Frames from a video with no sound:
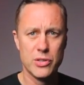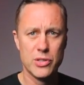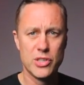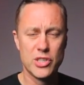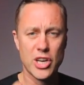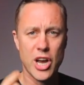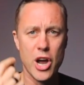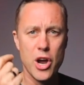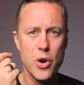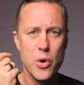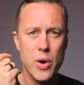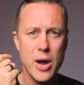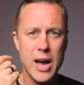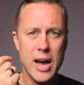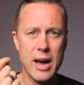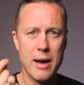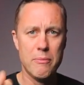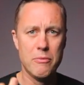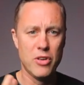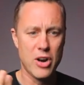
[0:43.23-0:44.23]
So,
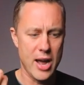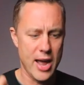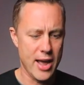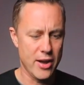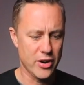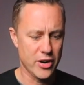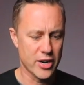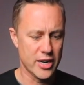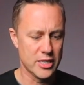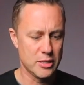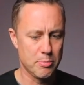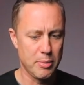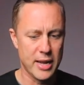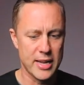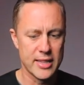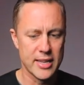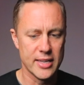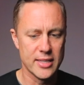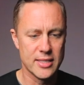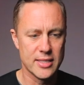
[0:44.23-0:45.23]
right, how can I
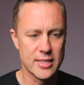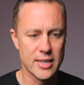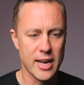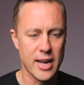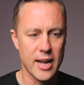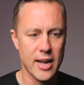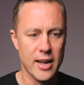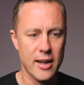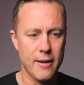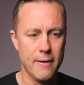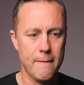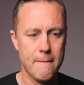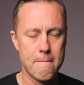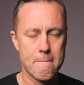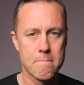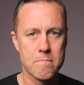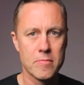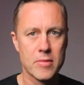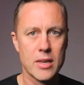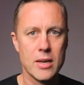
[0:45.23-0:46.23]
explain this?
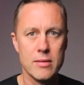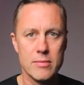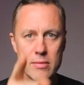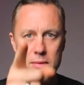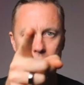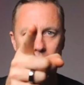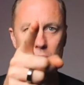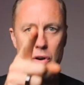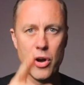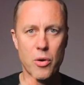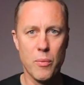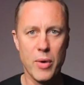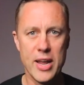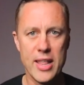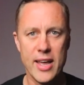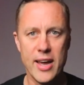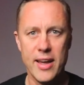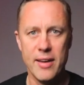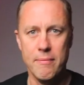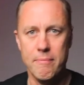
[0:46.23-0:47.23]
Hold on,
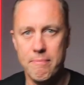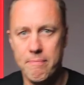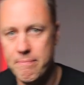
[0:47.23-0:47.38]
wait there.